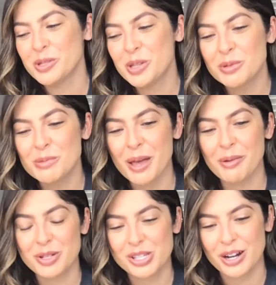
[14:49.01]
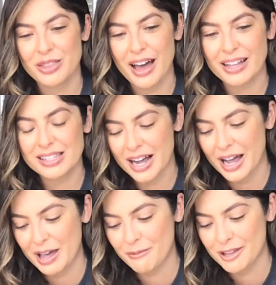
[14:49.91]
It was dope to be able to share that
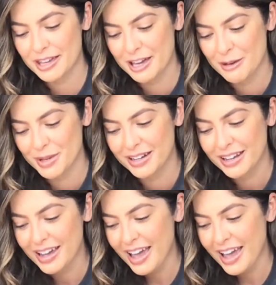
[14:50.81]
time with him